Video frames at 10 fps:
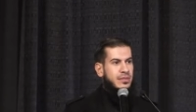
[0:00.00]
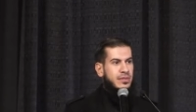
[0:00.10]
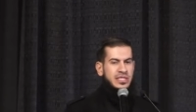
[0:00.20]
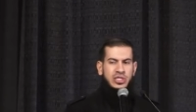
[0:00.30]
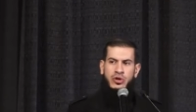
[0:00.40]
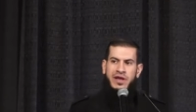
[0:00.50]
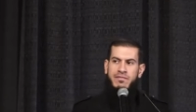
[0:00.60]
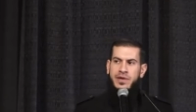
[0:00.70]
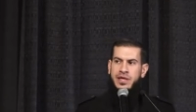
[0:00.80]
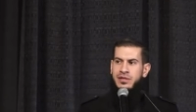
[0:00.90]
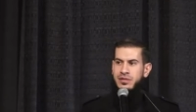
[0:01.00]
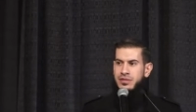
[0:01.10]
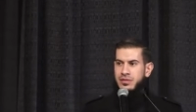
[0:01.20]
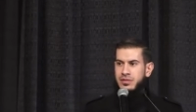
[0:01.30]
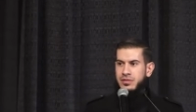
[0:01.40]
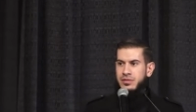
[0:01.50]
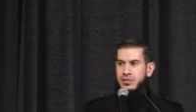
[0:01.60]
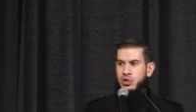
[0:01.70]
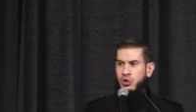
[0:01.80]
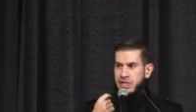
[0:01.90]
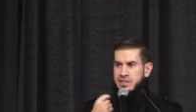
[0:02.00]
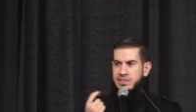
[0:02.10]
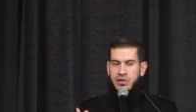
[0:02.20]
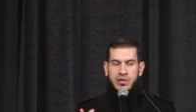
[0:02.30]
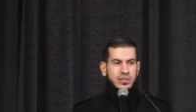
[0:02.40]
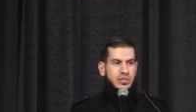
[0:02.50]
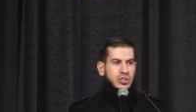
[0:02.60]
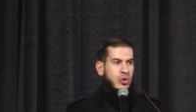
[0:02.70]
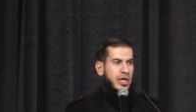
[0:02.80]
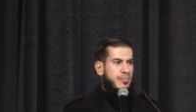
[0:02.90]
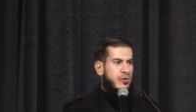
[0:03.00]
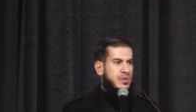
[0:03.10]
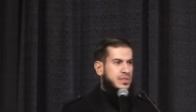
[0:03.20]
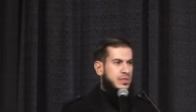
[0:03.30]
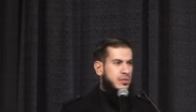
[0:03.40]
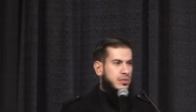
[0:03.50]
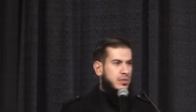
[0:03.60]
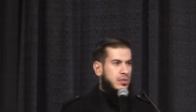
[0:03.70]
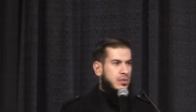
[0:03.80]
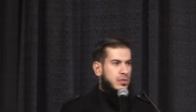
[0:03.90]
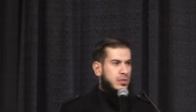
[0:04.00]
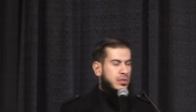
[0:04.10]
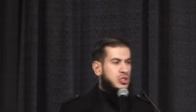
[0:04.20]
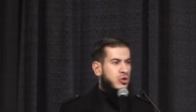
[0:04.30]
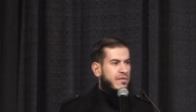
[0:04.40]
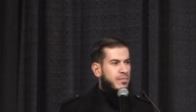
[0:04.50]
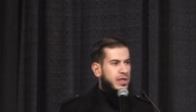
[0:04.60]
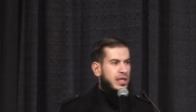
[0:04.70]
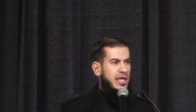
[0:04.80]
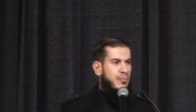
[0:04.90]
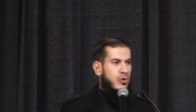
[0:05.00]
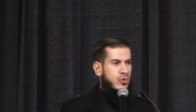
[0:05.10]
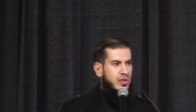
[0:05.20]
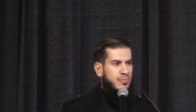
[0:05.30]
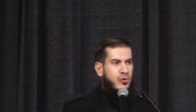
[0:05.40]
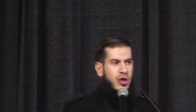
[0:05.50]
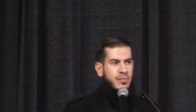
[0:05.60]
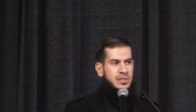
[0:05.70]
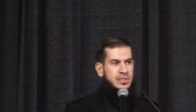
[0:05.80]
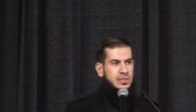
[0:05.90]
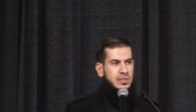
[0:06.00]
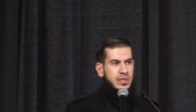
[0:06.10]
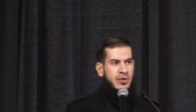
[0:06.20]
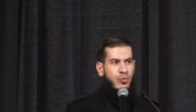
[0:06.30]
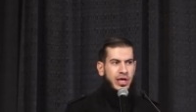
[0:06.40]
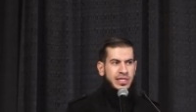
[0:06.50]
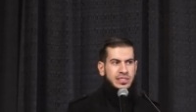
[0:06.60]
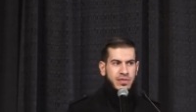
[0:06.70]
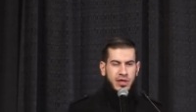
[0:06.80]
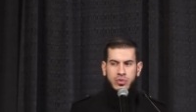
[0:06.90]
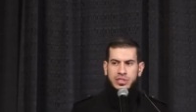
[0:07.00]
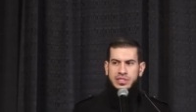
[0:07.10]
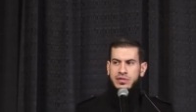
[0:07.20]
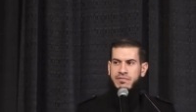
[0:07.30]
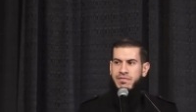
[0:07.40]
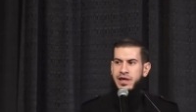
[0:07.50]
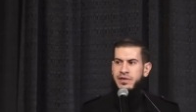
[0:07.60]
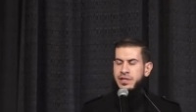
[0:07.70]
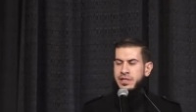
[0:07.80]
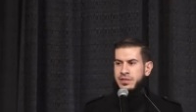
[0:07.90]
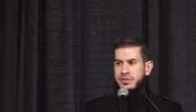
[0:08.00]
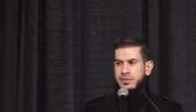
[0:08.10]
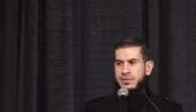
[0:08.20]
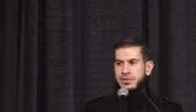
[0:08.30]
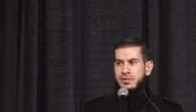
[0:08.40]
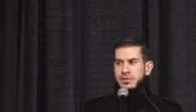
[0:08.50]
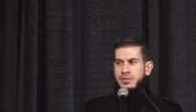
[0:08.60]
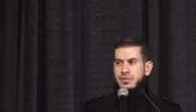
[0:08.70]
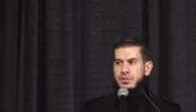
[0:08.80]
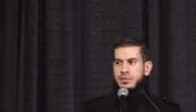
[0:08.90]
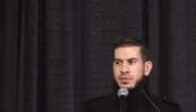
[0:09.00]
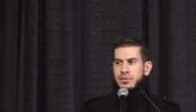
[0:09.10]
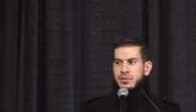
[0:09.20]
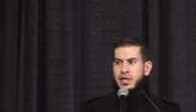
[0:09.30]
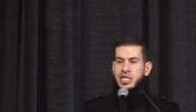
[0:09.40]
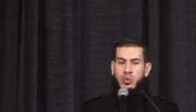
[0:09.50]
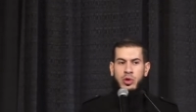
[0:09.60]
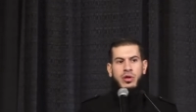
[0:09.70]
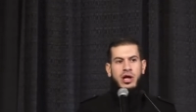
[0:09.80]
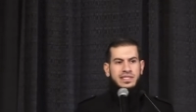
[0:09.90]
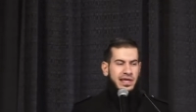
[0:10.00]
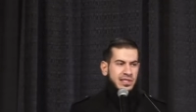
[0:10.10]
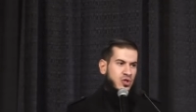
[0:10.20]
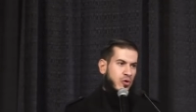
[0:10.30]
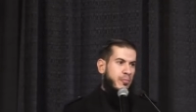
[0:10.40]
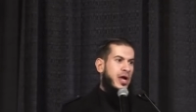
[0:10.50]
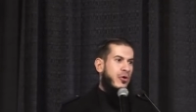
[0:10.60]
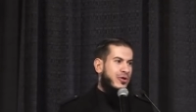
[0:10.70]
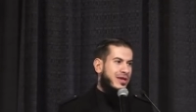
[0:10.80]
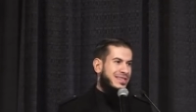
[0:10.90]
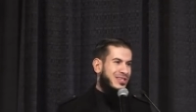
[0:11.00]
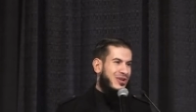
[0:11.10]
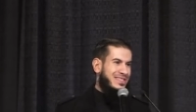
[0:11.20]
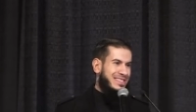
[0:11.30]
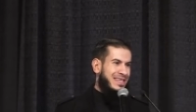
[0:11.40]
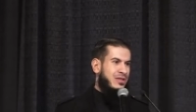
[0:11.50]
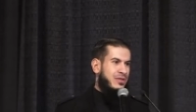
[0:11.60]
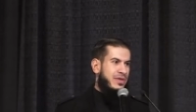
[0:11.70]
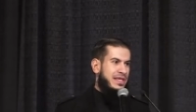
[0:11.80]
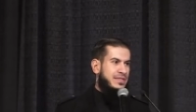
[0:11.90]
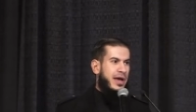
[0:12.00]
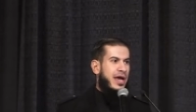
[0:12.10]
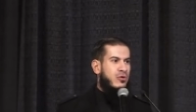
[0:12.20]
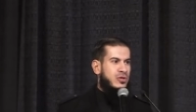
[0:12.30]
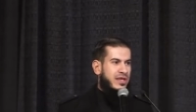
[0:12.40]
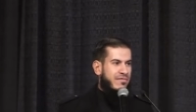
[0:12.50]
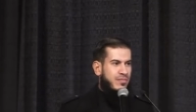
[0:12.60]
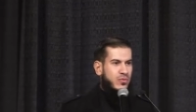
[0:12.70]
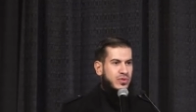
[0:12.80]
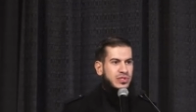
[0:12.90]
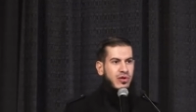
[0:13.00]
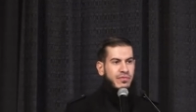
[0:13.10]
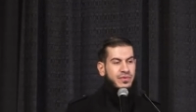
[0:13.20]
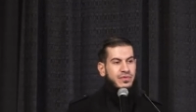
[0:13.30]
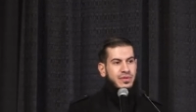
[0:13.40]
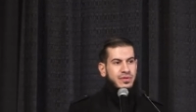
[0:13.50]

This could have been your insult to a person. This could have been a broken promise, a right that was violated. And you will not enter paradise until these matters have been resolved.